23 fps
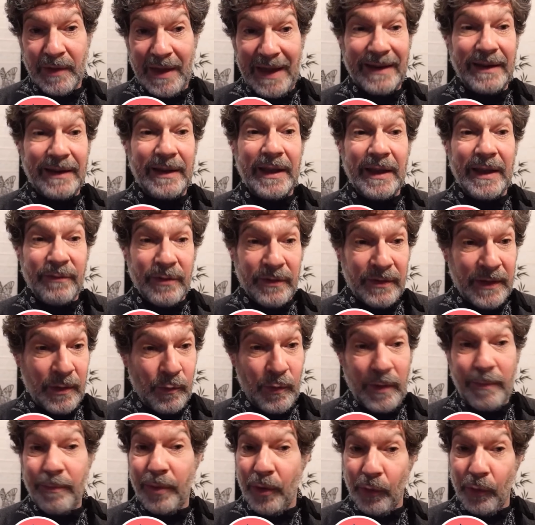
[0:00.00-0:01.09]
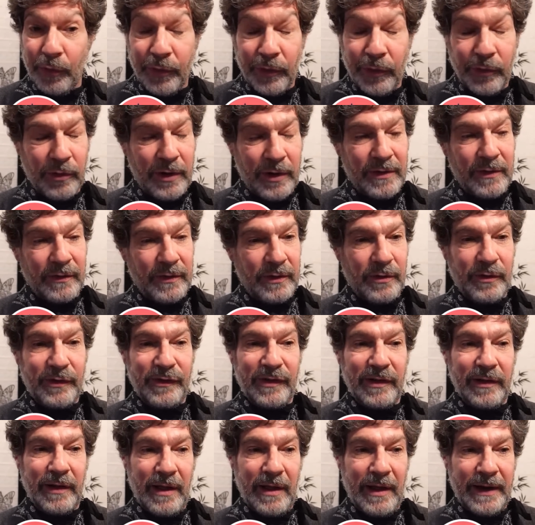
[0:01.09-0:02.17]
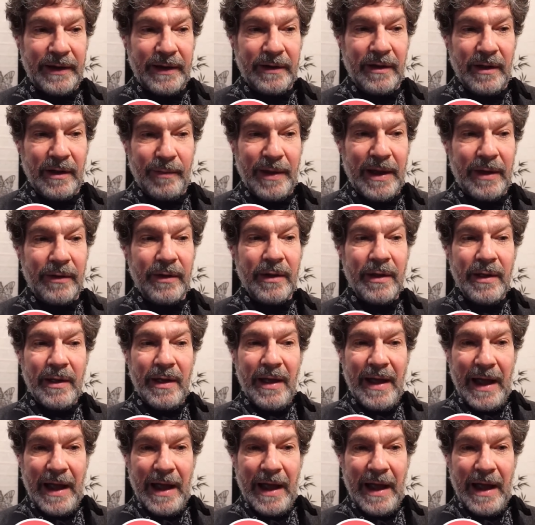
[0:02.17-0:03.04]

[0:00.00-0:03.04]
And given that we both agree that there is a line about